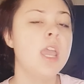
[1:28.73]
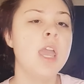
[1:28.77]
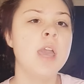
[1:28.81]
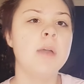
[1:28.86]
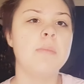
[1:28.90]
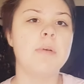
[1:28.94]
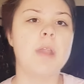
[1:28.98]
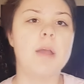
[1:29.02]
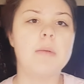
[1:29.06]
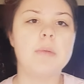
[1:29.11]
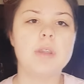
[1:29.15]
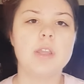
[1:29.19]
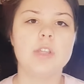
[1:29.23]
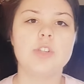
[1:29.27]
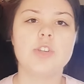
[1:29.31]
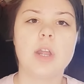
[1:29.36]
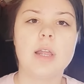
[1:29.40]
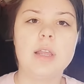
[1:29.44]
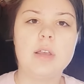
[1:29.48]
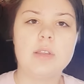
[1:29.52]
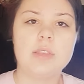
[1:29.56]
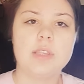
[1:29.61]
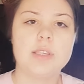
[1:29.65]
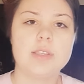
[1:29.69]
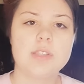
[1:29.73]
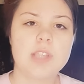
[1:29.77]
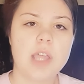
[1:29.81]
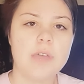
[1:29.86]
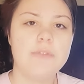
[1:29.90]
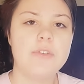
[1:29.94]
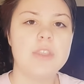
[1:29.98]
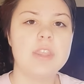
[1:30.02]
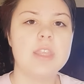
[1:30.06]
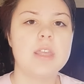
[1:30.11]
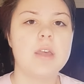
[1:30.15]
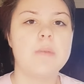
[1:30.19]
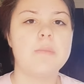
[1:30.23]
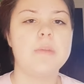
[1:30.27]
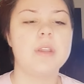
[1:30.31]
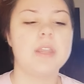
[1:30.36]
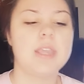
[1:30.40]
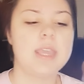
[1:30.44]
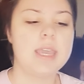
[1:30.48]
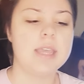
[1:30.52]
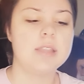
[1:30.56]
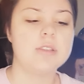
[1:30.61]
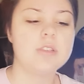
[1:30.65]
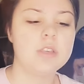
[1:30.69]
But I'm going to try on the stuff and then I'm going to
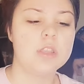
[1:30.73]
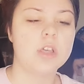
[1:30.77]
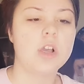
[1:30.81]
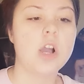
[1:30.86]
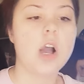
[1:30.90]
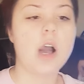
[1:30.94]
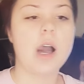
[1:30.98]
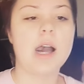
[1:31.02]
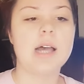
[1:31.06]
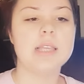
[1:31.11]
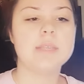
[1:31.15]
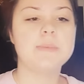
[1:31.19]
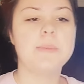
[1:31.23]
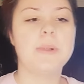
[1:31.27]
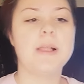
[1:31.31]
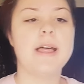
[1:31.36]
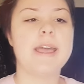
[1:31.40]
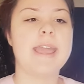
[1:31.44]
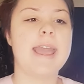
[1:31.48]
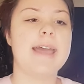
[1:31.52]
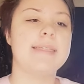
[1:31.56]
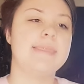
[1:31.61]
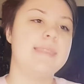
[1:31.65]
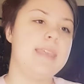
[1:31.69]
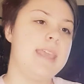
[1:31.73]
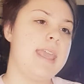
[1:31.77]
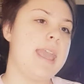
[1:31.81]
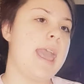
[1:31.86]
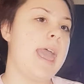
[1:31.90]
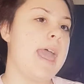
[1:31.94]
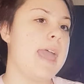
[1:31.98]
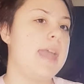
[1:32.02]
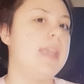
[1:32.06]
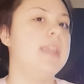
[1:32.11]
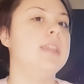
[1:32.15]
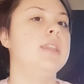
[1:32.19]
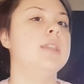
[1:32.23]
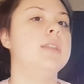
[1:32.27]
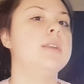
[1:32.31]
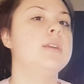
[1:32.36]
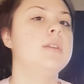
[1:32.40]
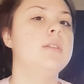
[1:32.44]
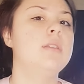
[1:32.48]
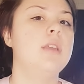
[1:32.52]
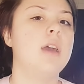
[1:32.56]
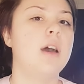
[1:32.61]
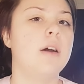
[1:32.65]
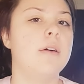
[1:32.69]
get into the cosplay at the end
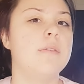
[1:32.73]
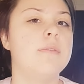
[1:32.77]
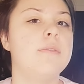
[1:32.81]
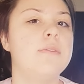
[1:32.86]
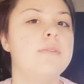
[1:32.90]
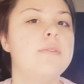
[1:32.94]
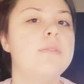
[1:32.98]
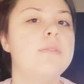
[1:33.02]
of